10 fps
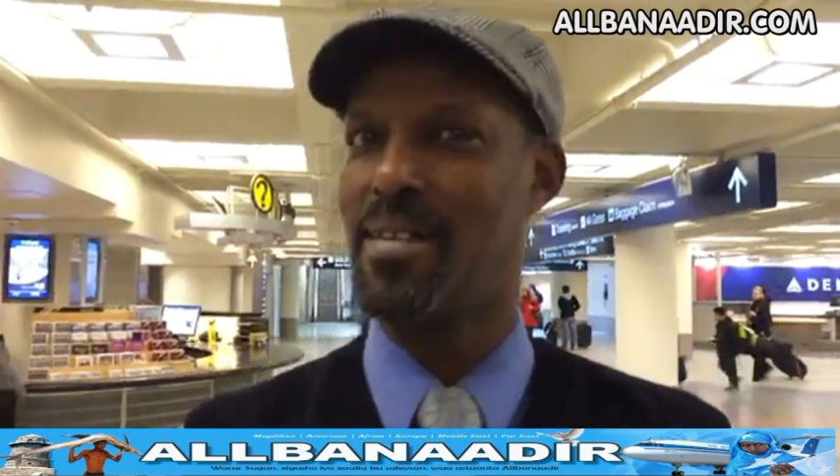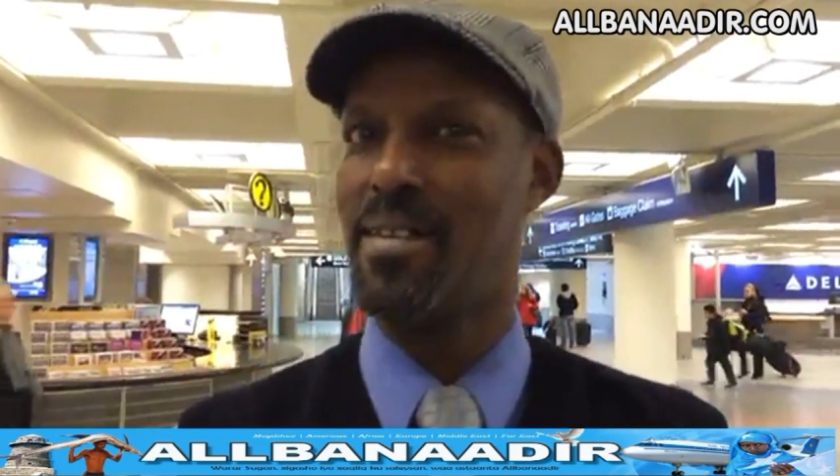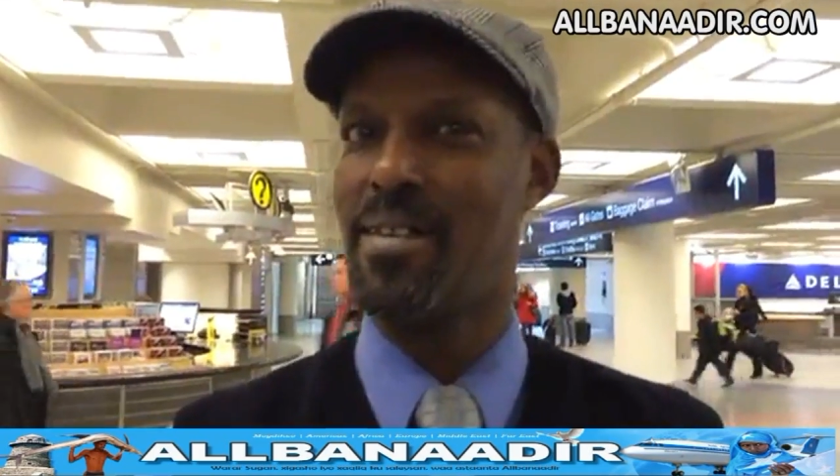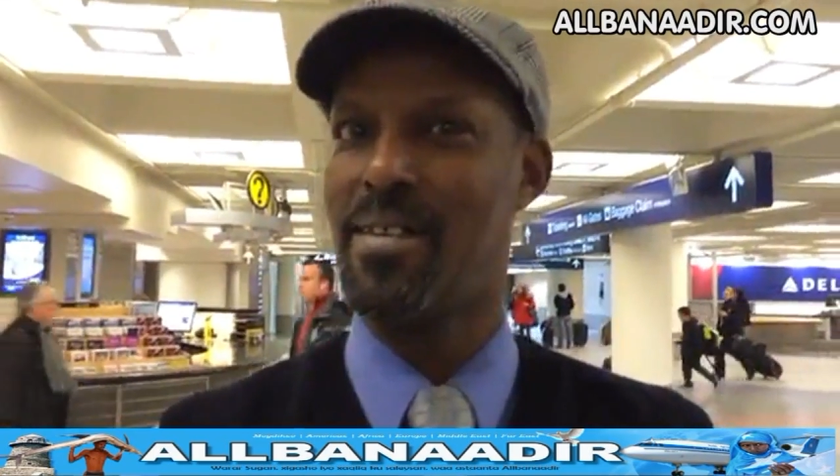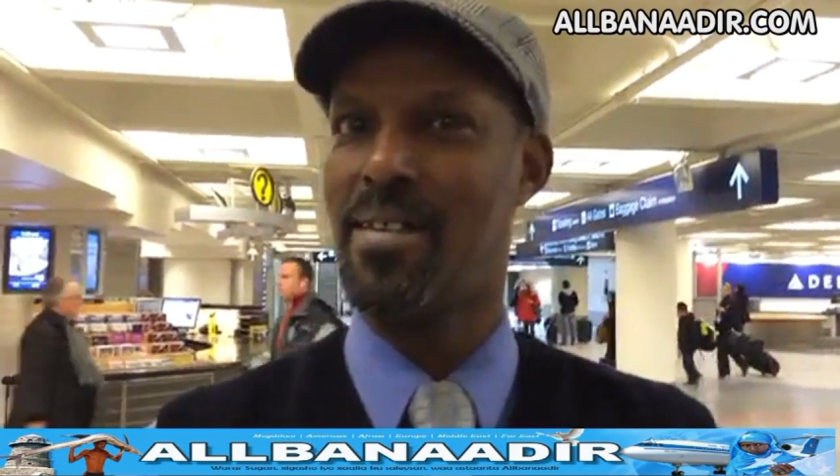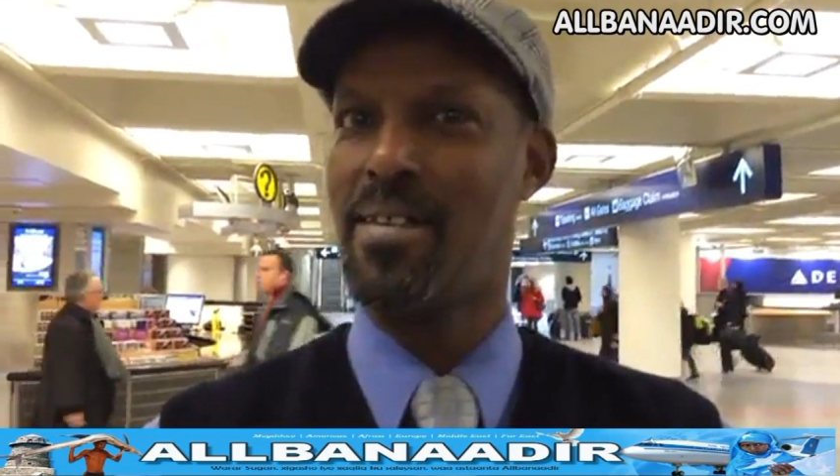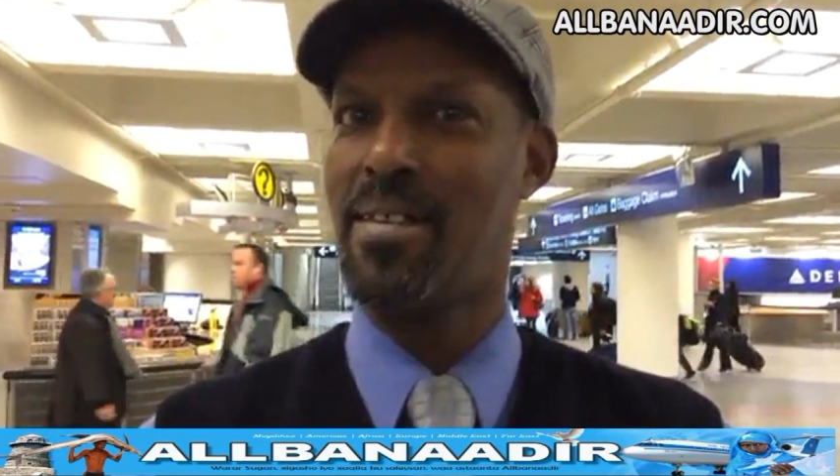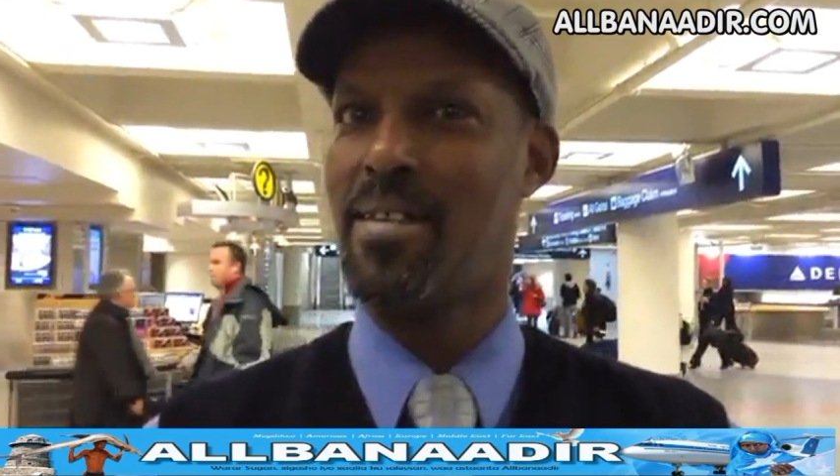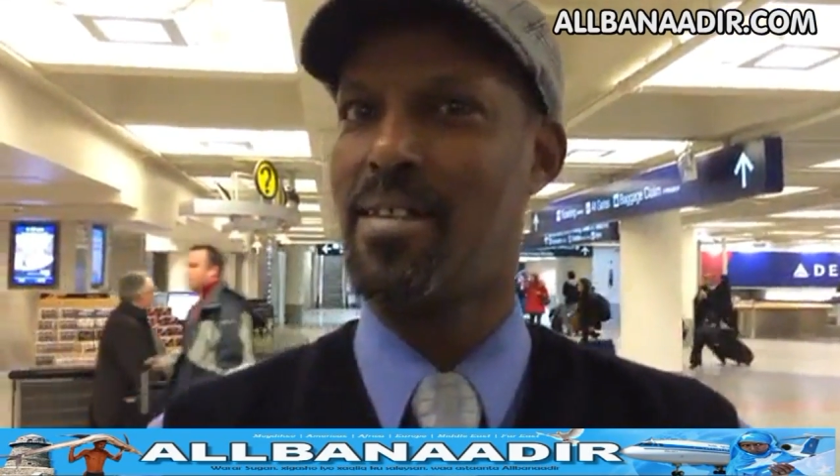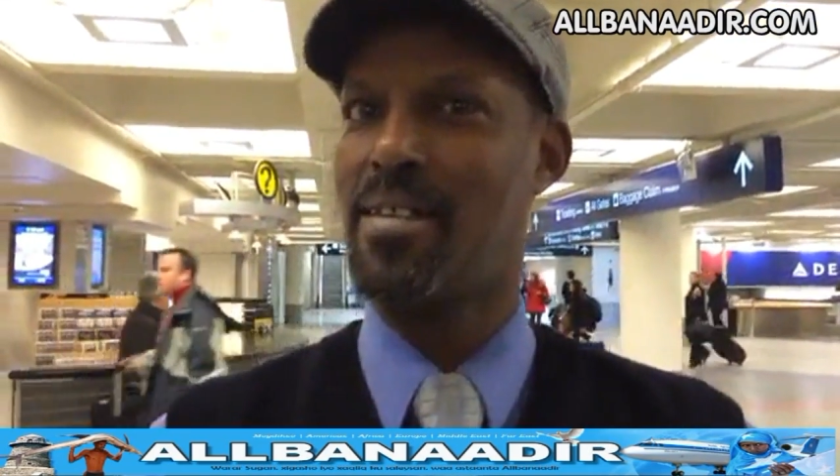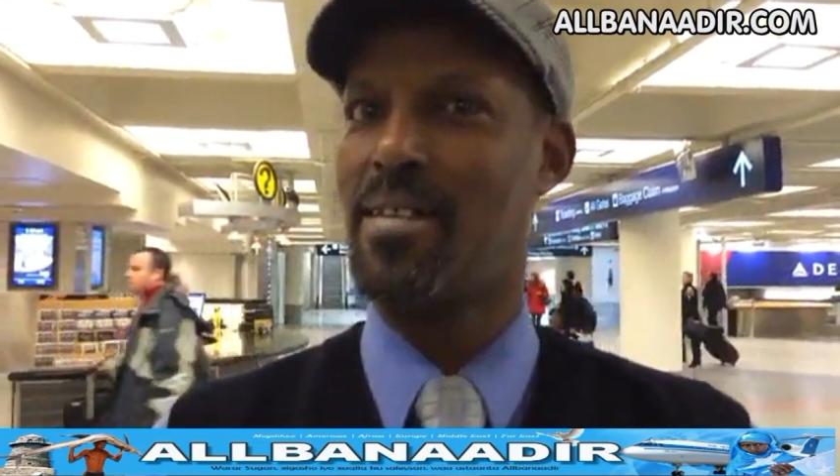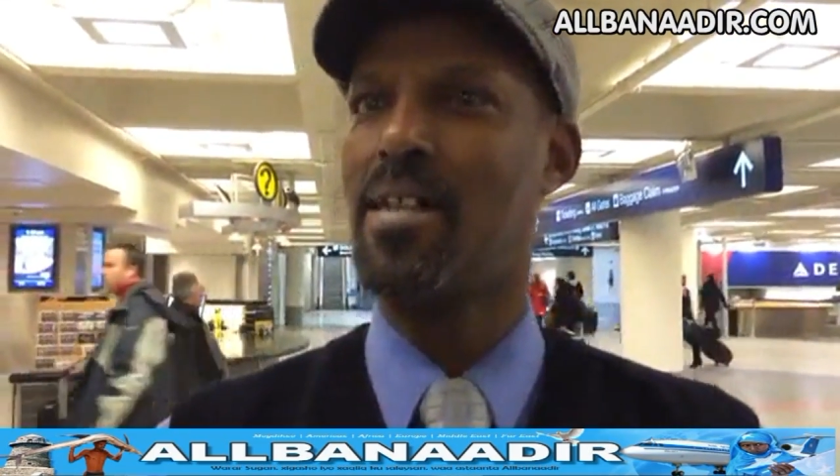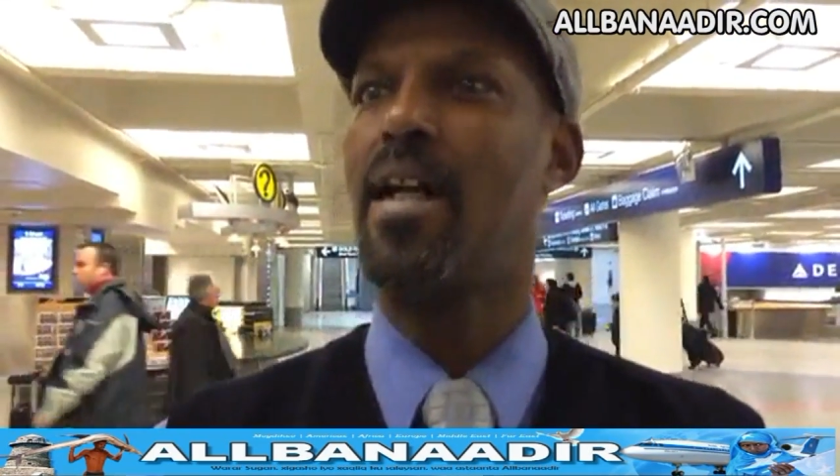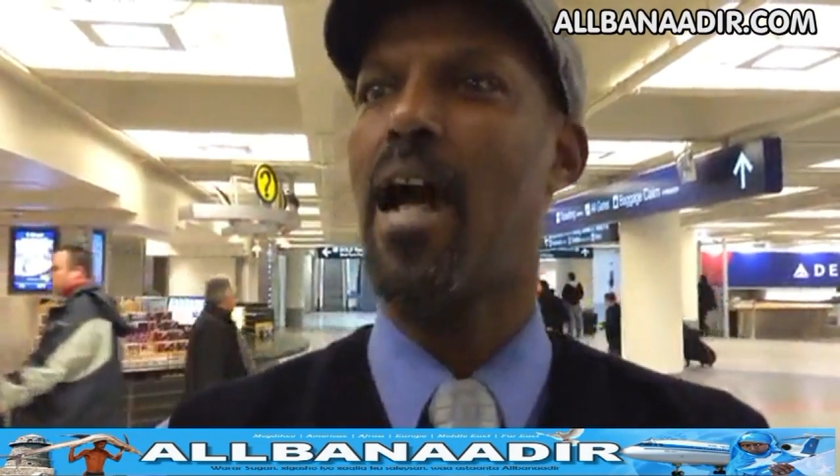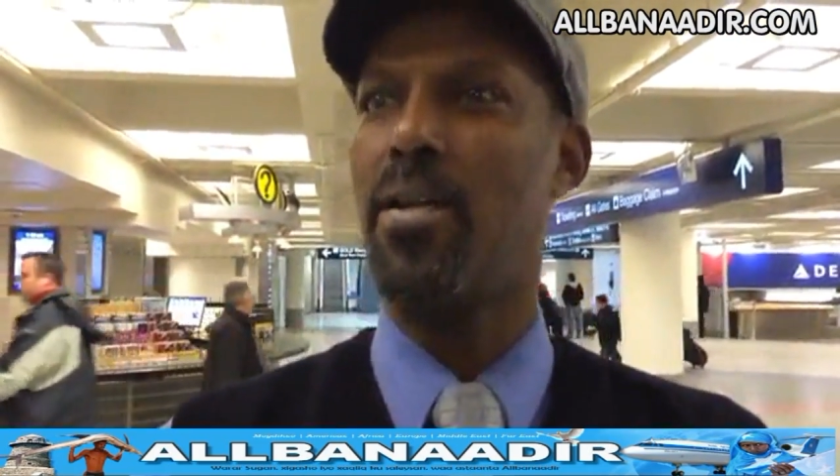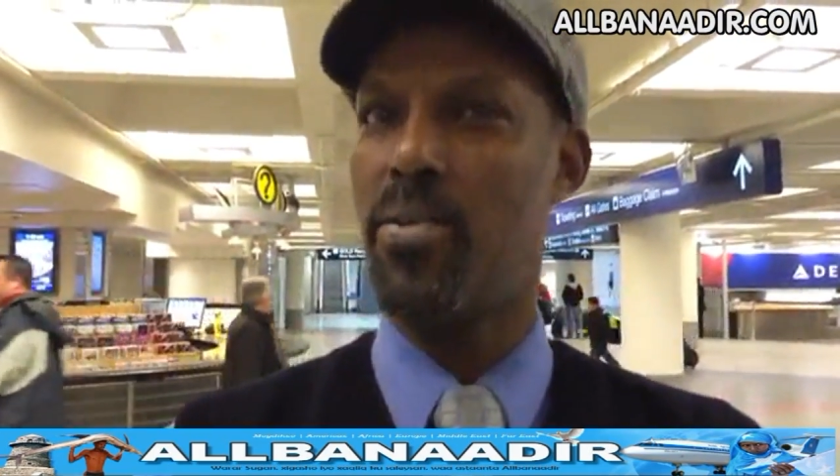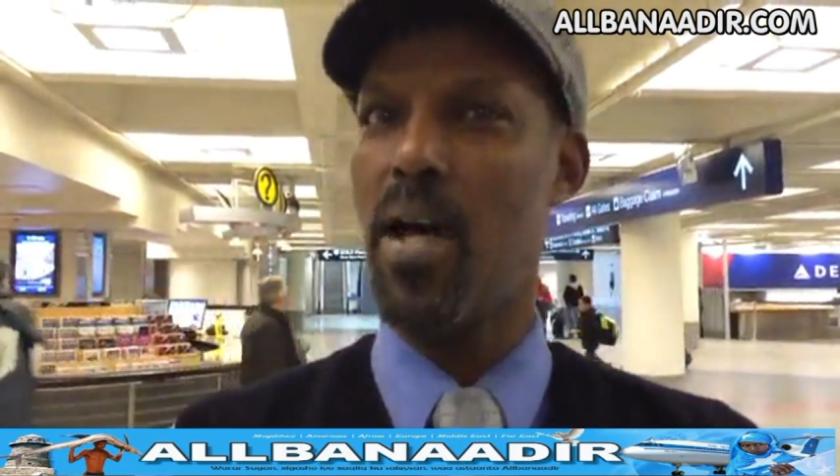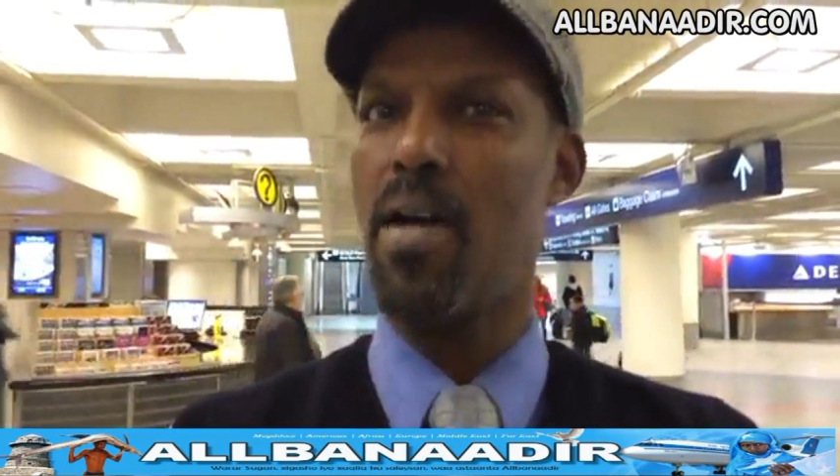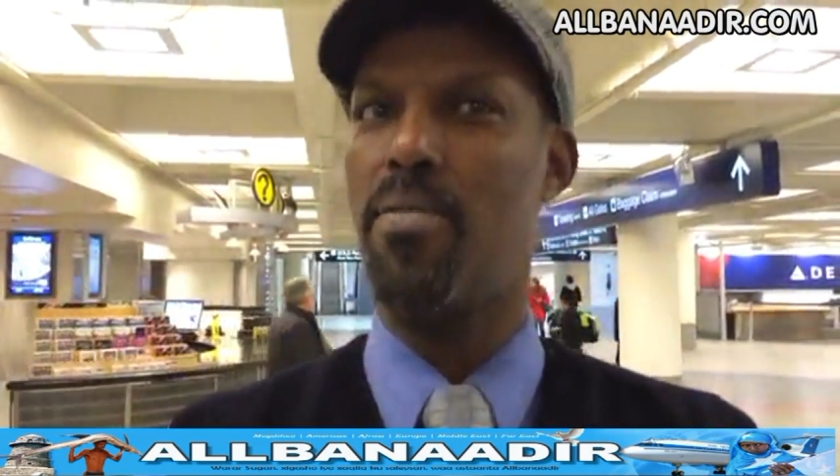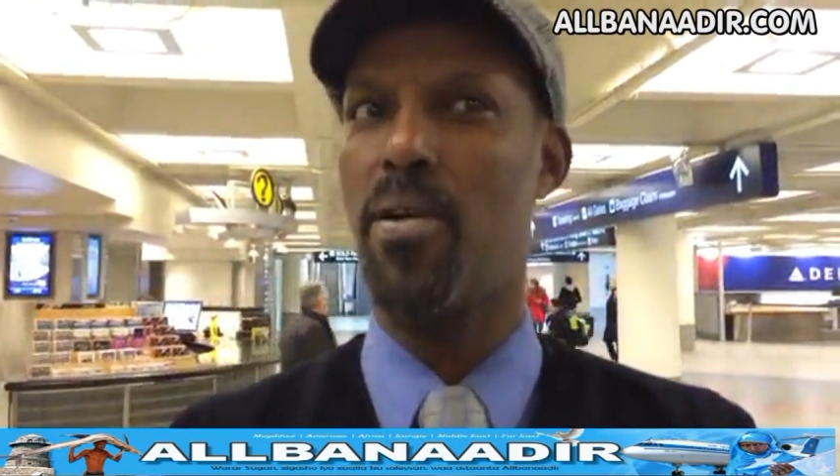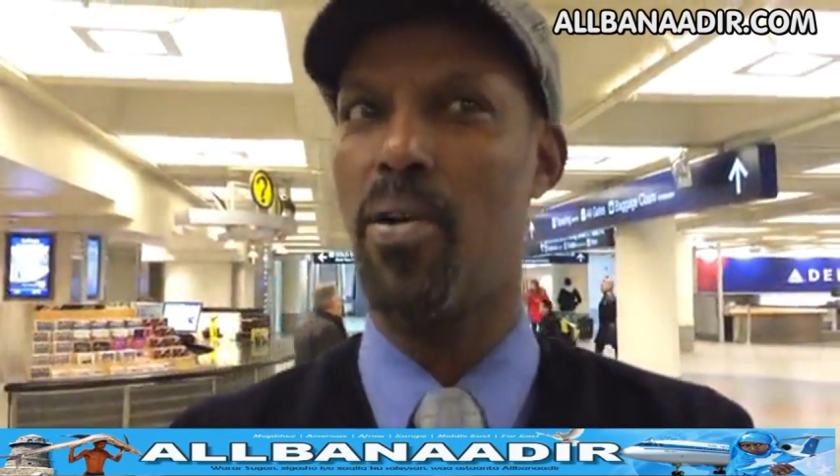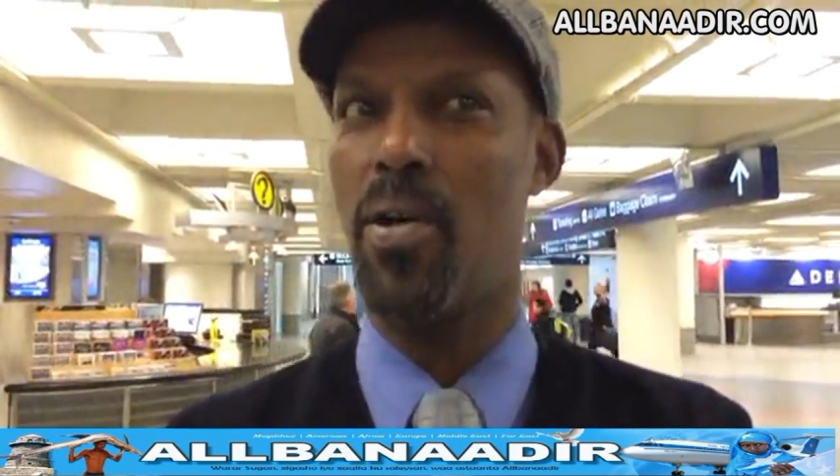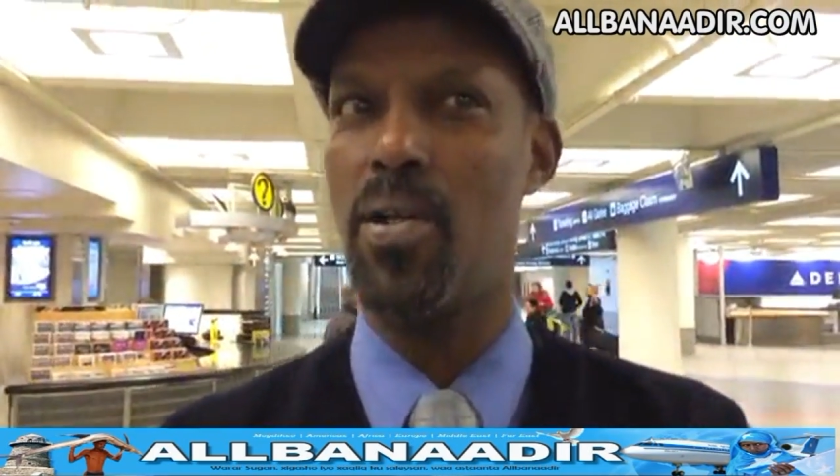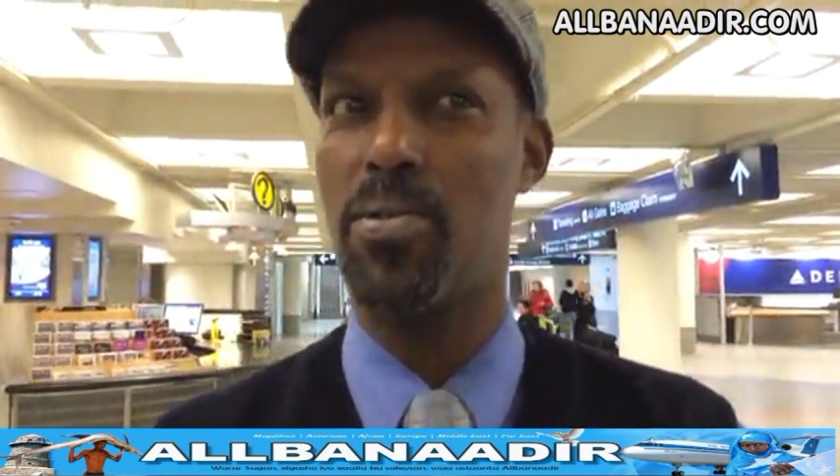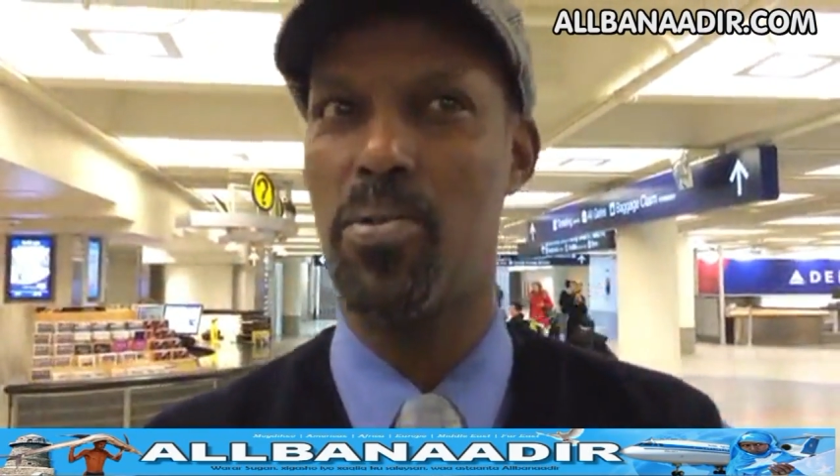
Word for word: would you have goals I do have a goal